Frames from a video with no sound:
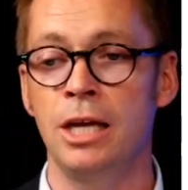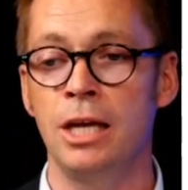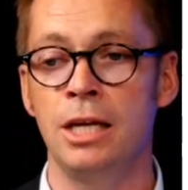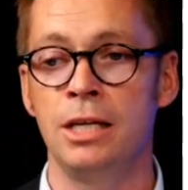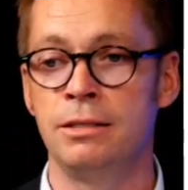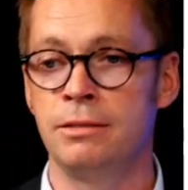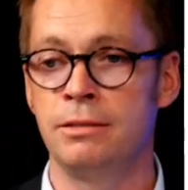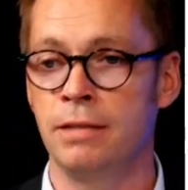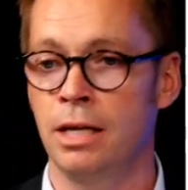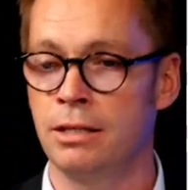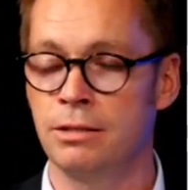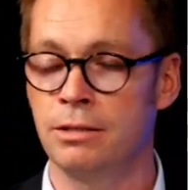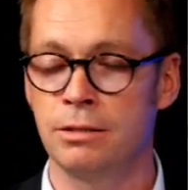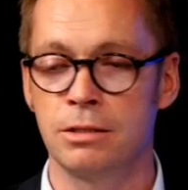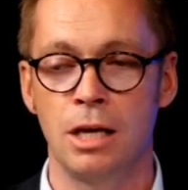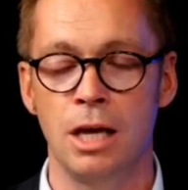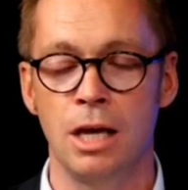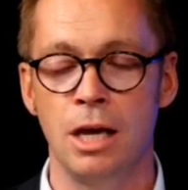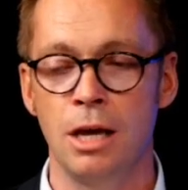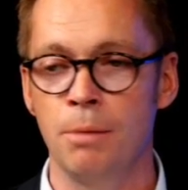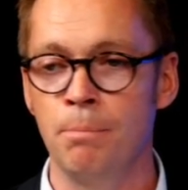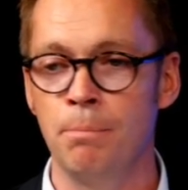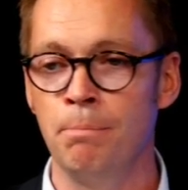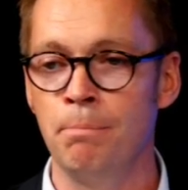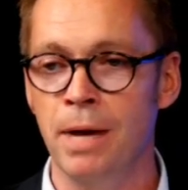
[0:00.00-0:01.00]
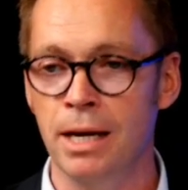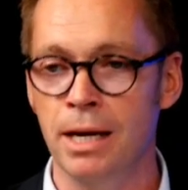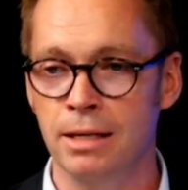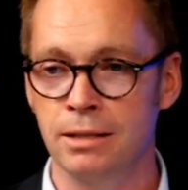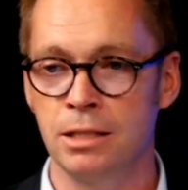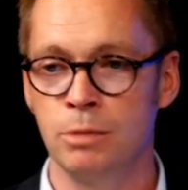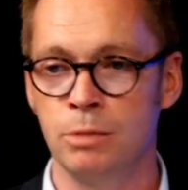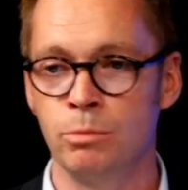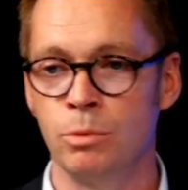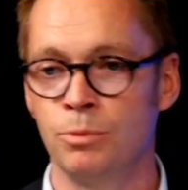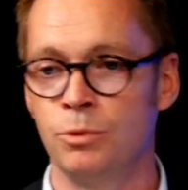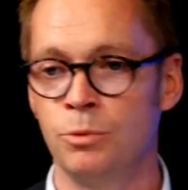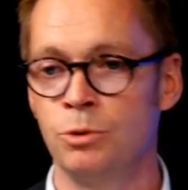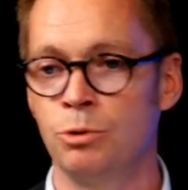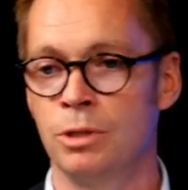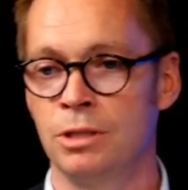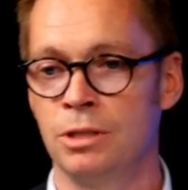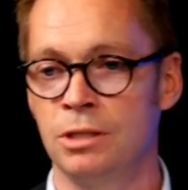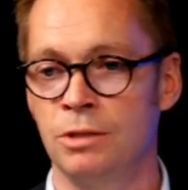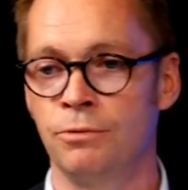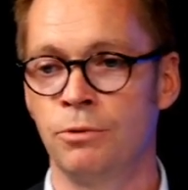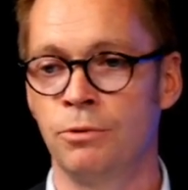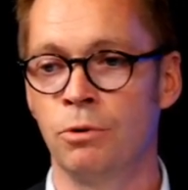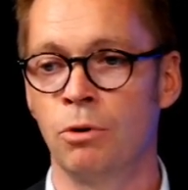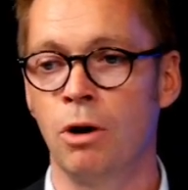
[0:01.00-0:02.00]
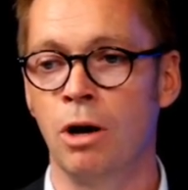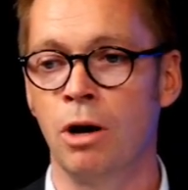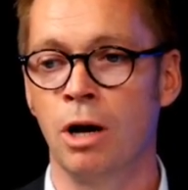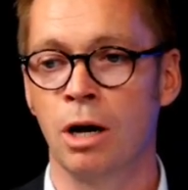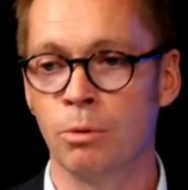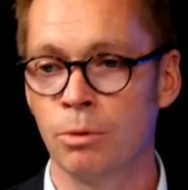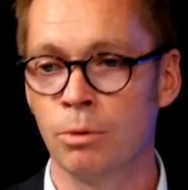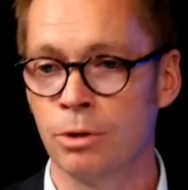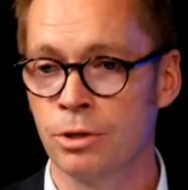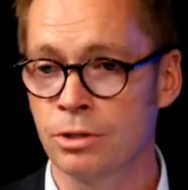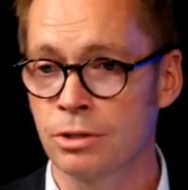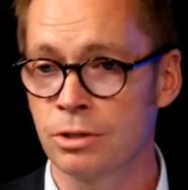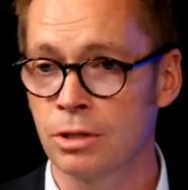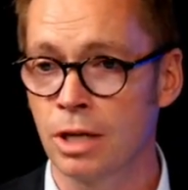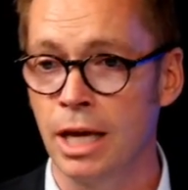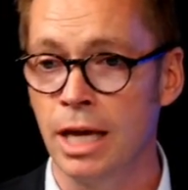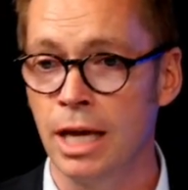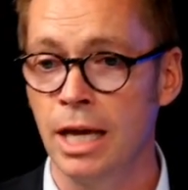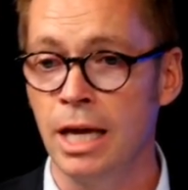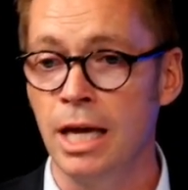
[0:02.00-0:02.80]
It takes maximum 24 hours.